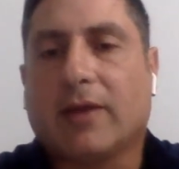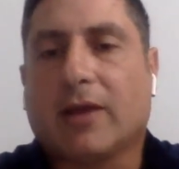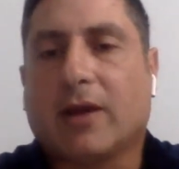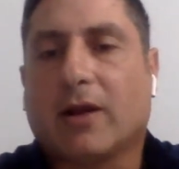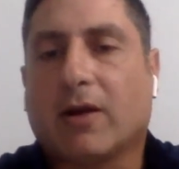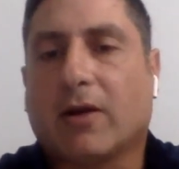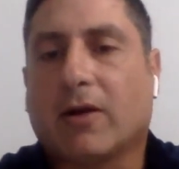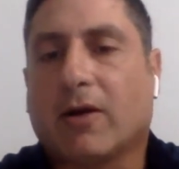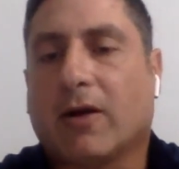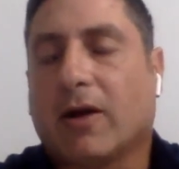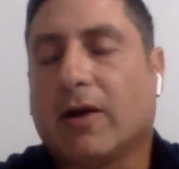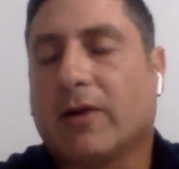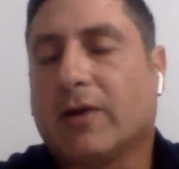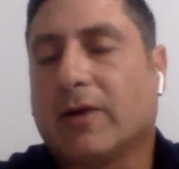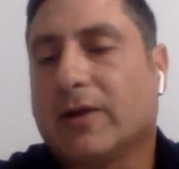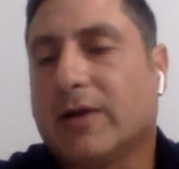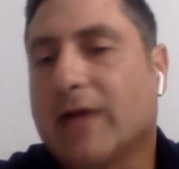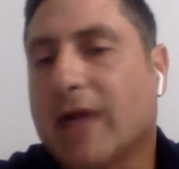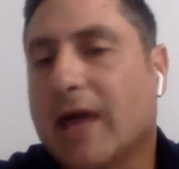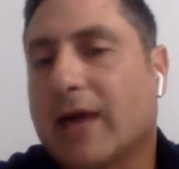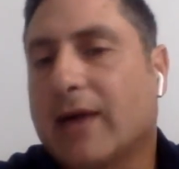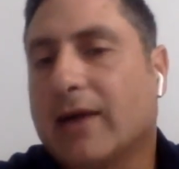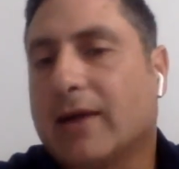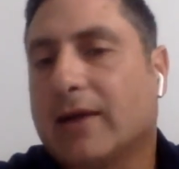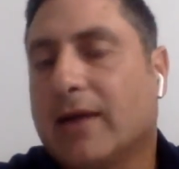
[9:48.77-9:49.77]
that are on the
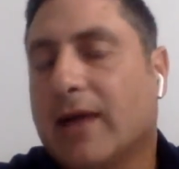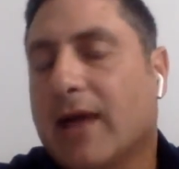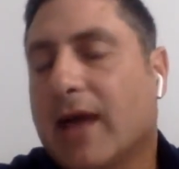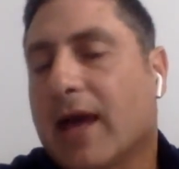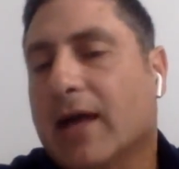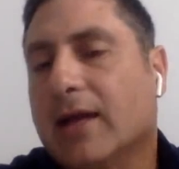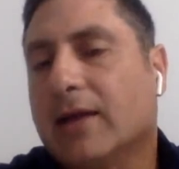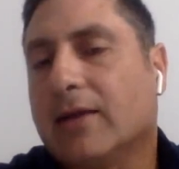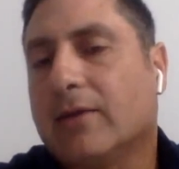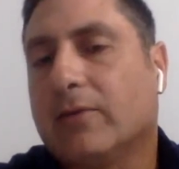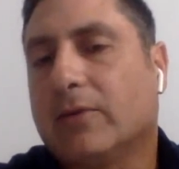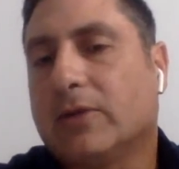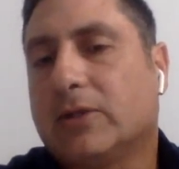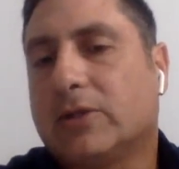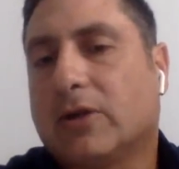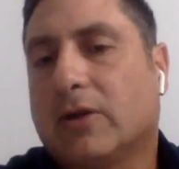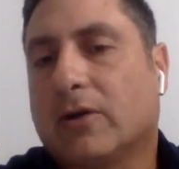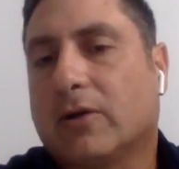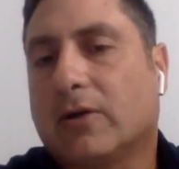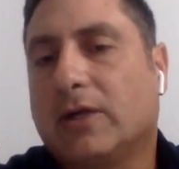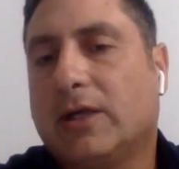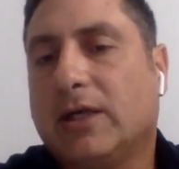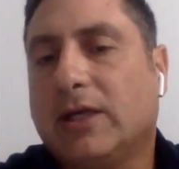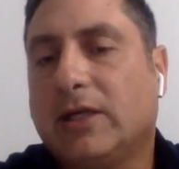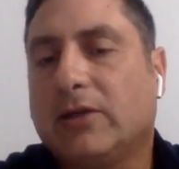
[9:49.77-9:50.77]
neck and head, which
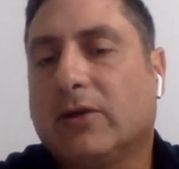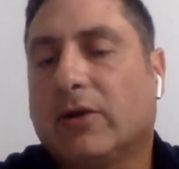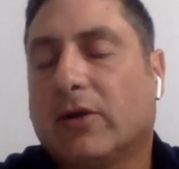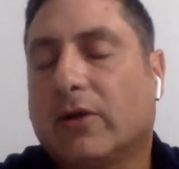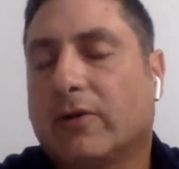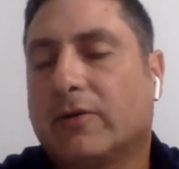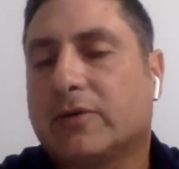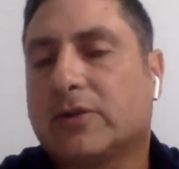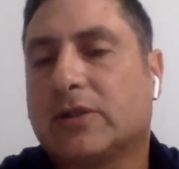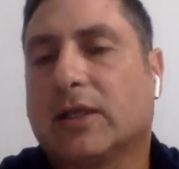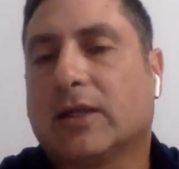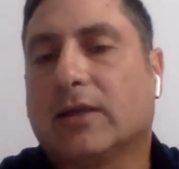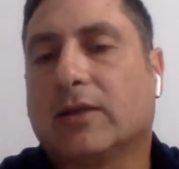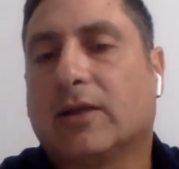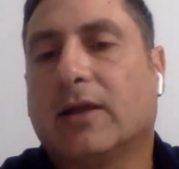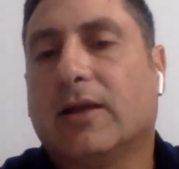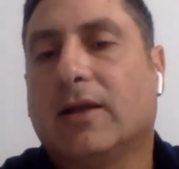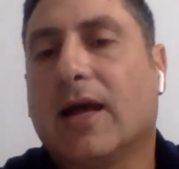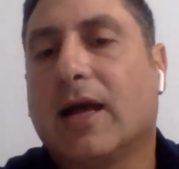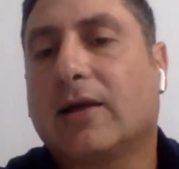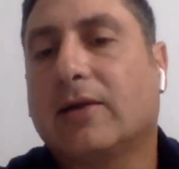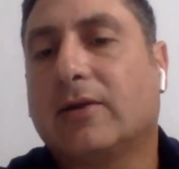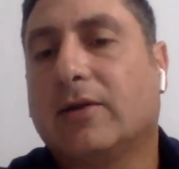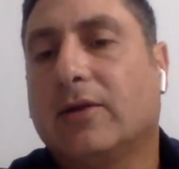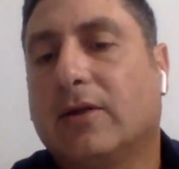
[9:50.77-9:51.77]
are key nerves that
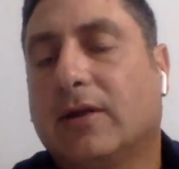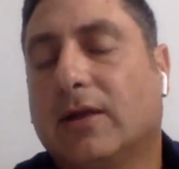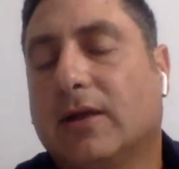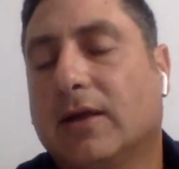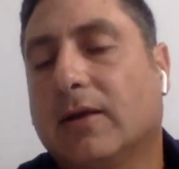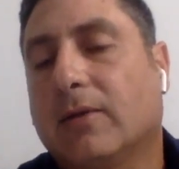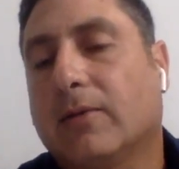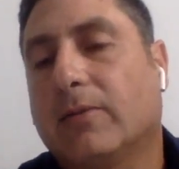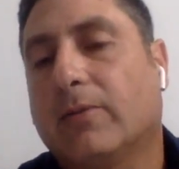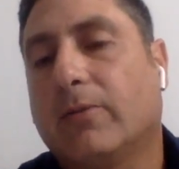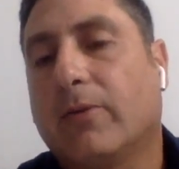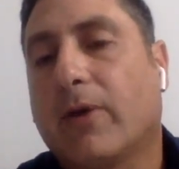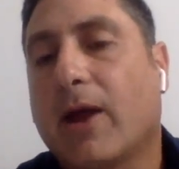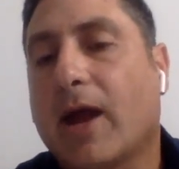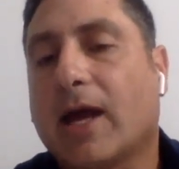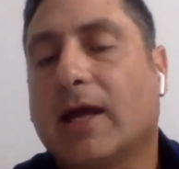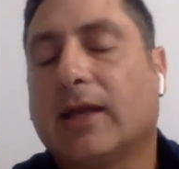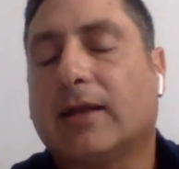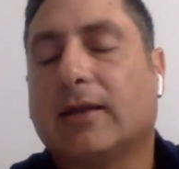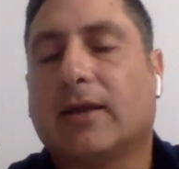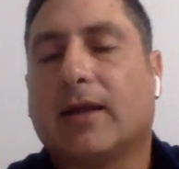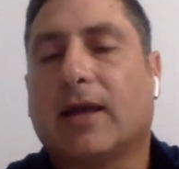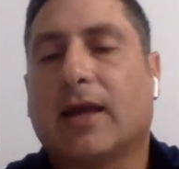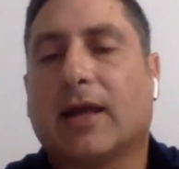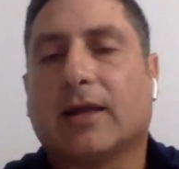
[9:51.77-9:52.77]
connect to the
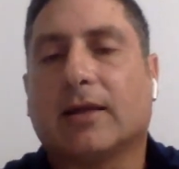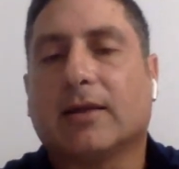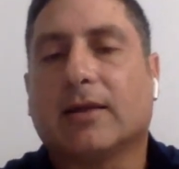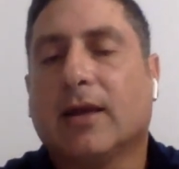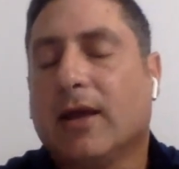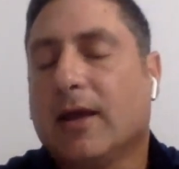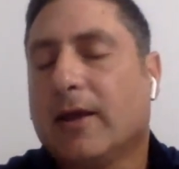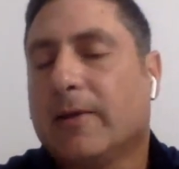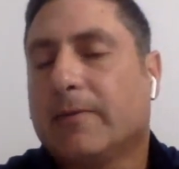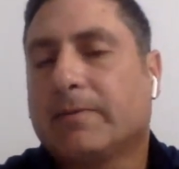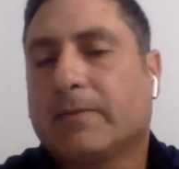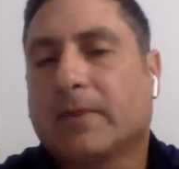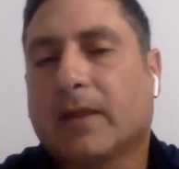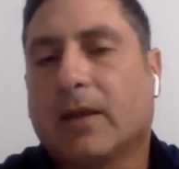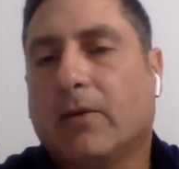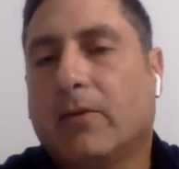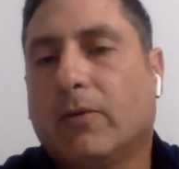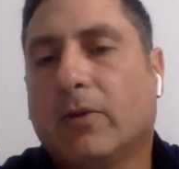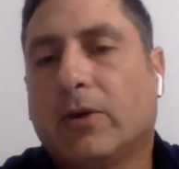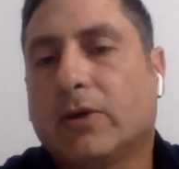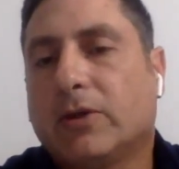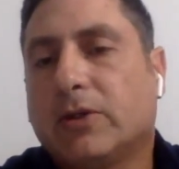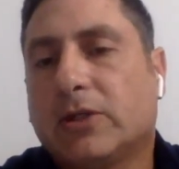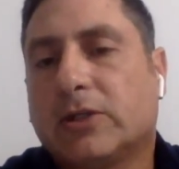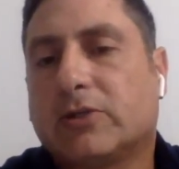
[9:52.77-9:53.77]
brain. And
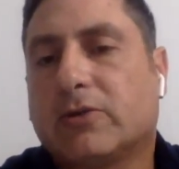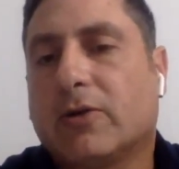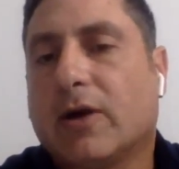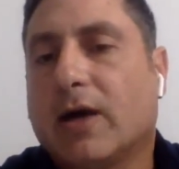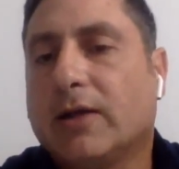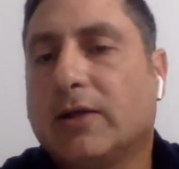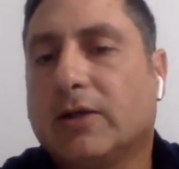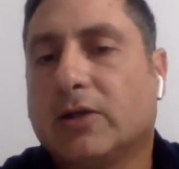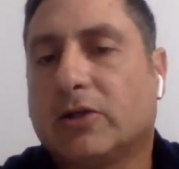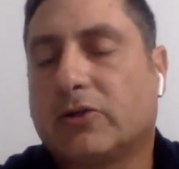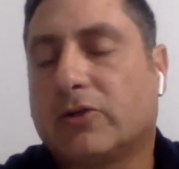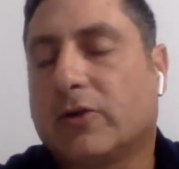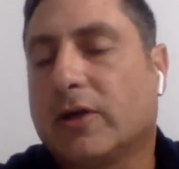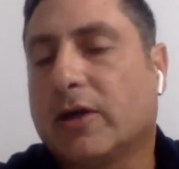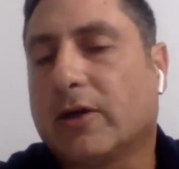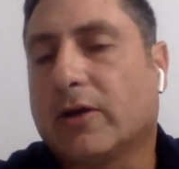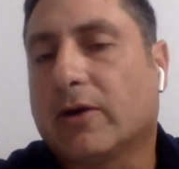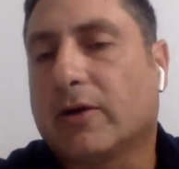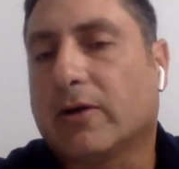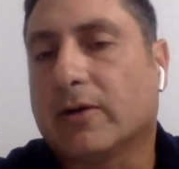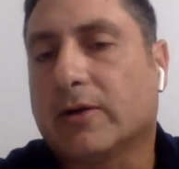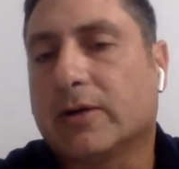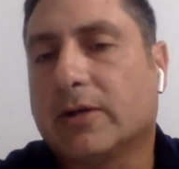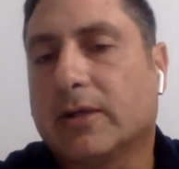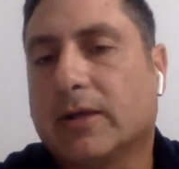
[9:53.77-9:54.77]
we're just trying to
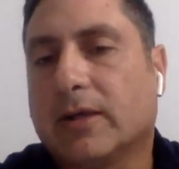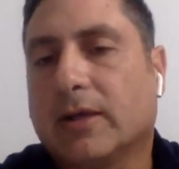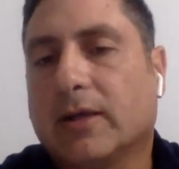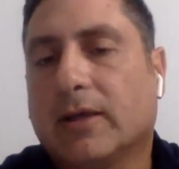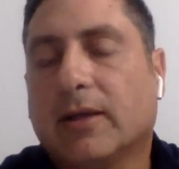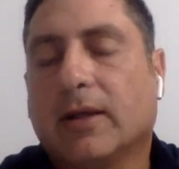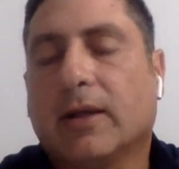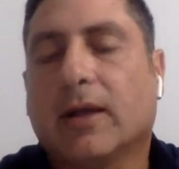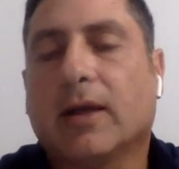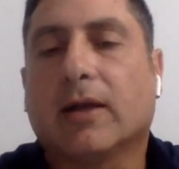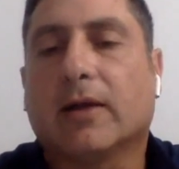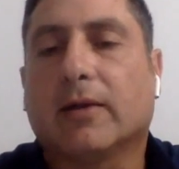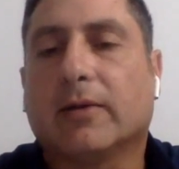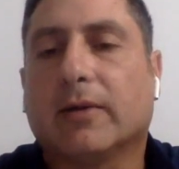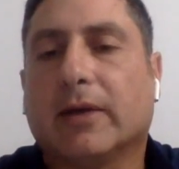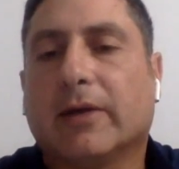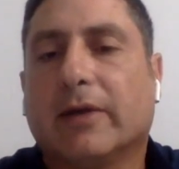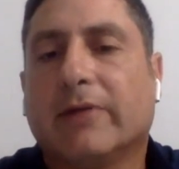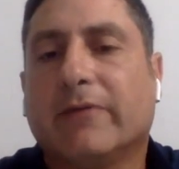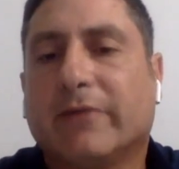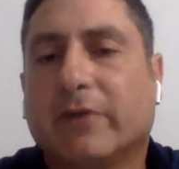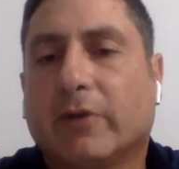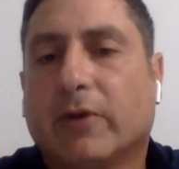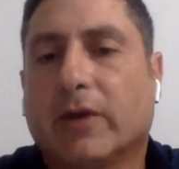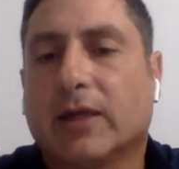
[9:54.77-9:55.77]
trigger,
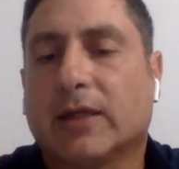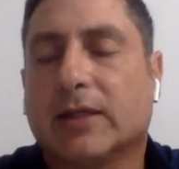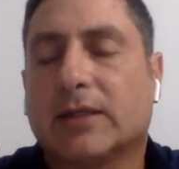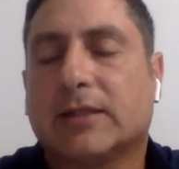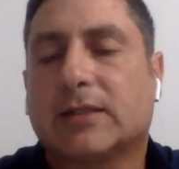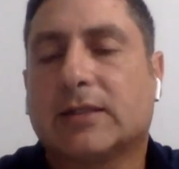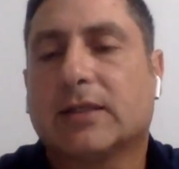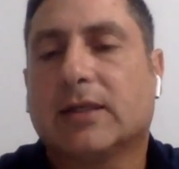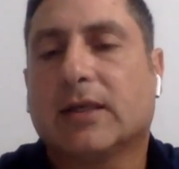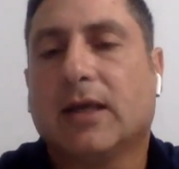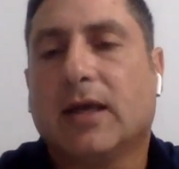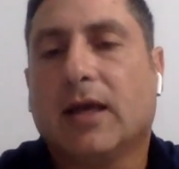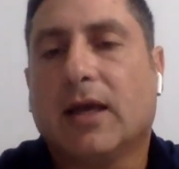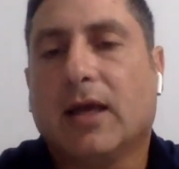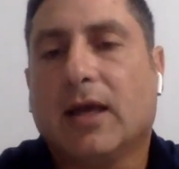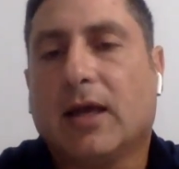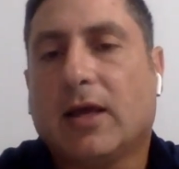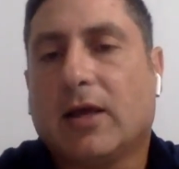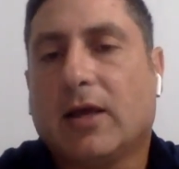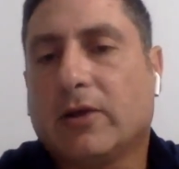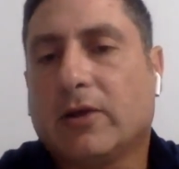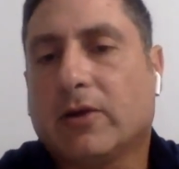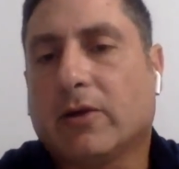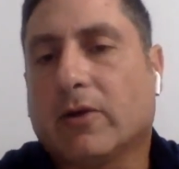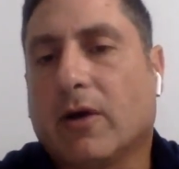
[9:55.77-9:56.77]
influence
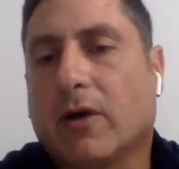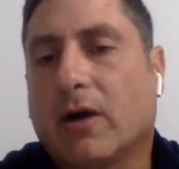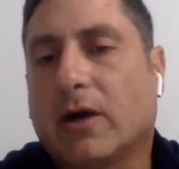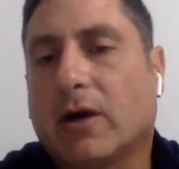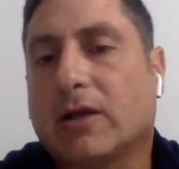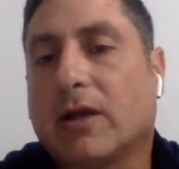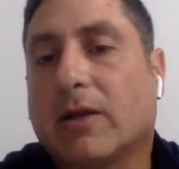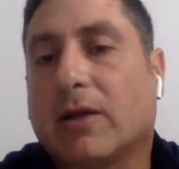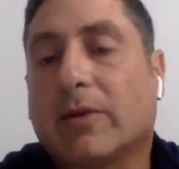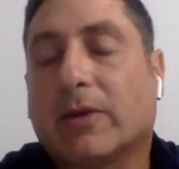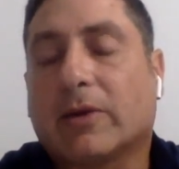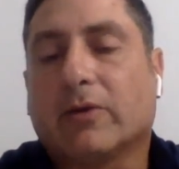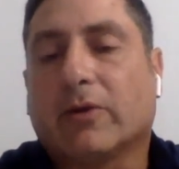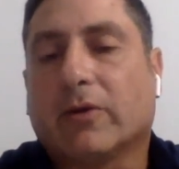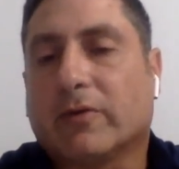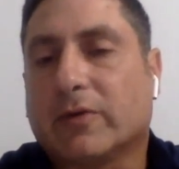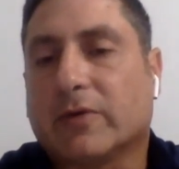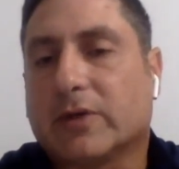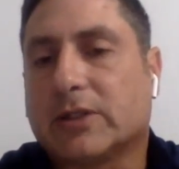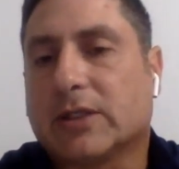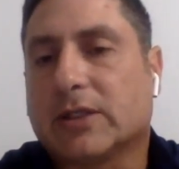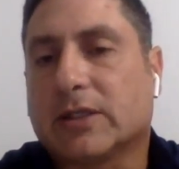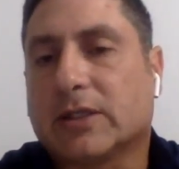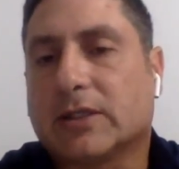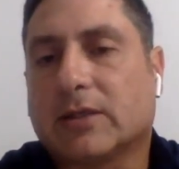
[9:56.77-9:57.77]
your autonomic
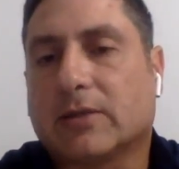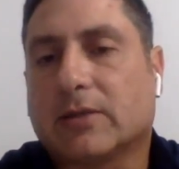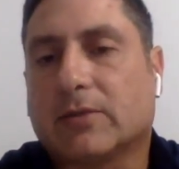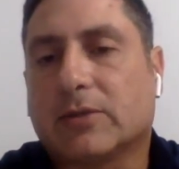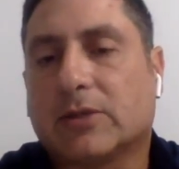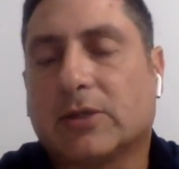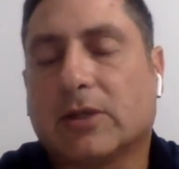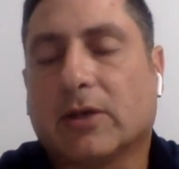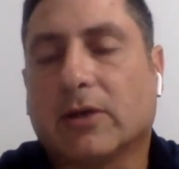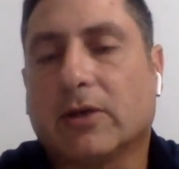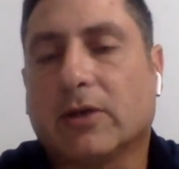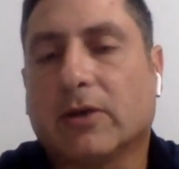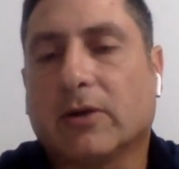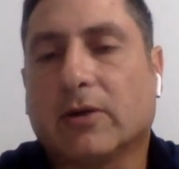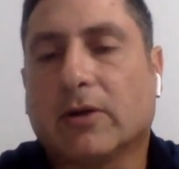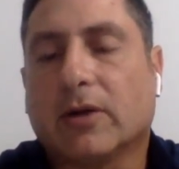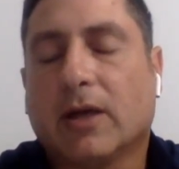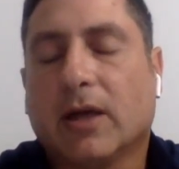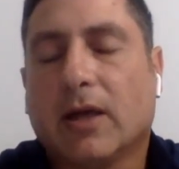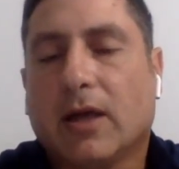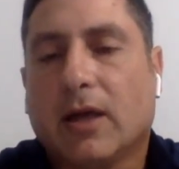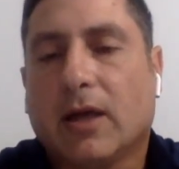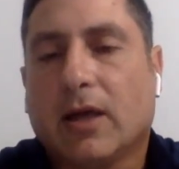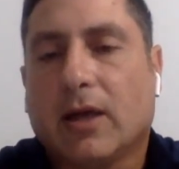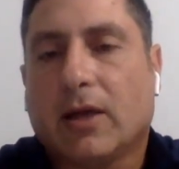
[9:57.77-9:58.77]
nervous system. So
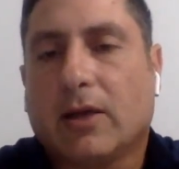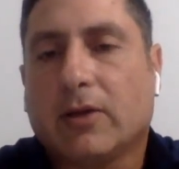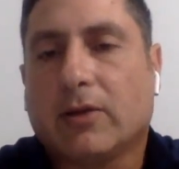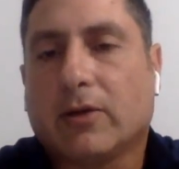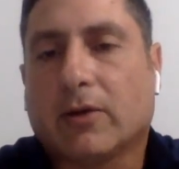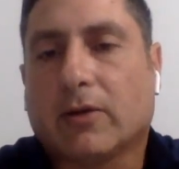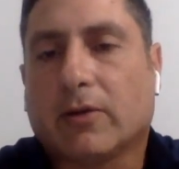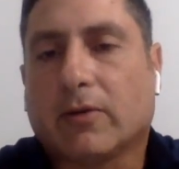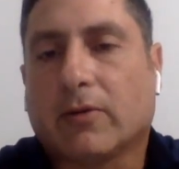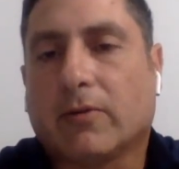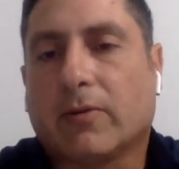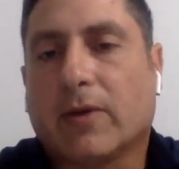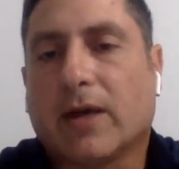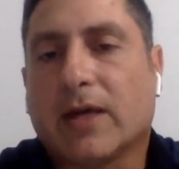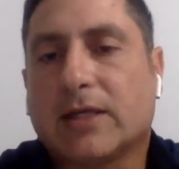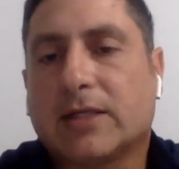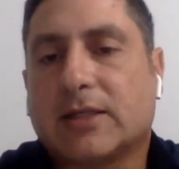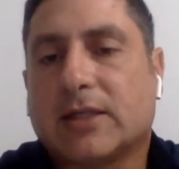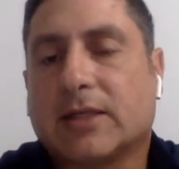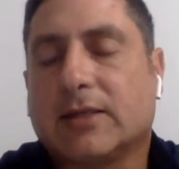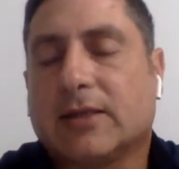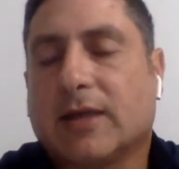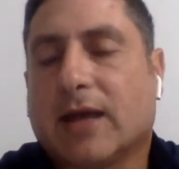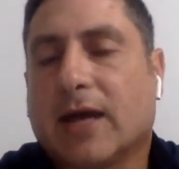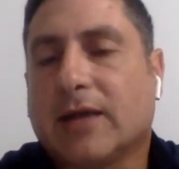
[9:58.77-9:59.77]
your rest
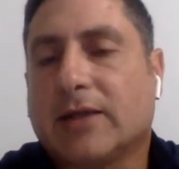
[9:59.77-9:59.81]
and